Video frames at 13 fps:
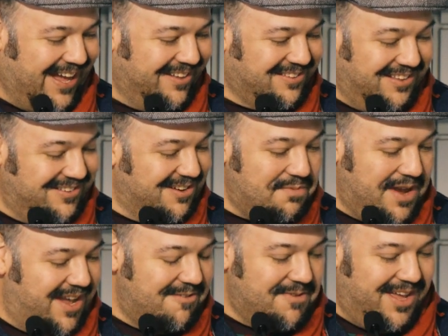So these are
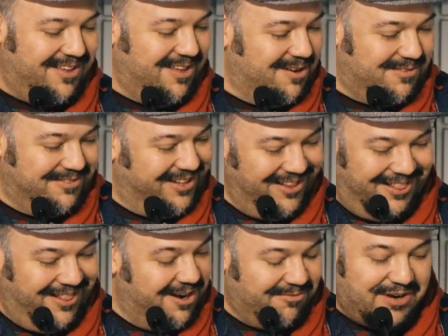my
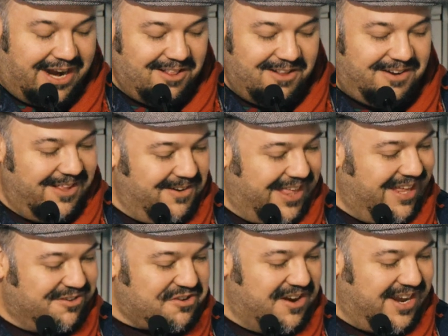regular little
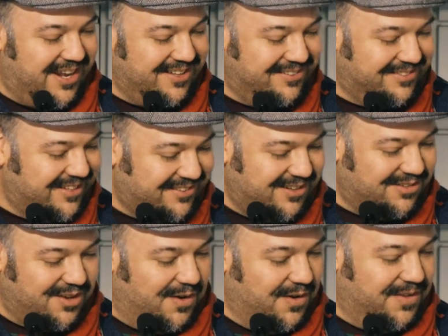kid drawings, 6
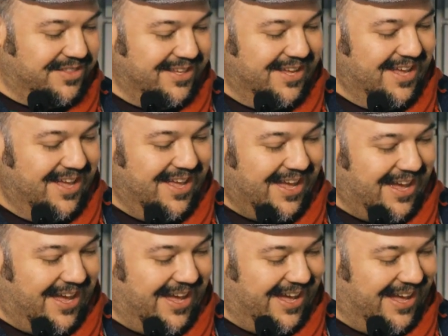years old.
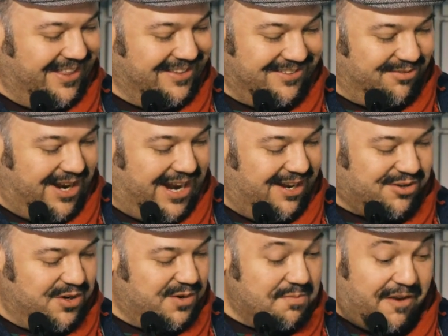This is what I
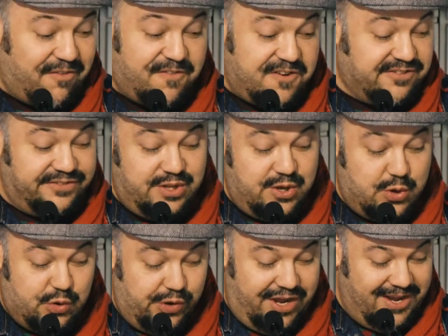drew, my first
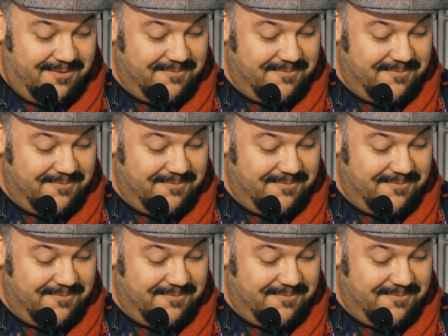nude.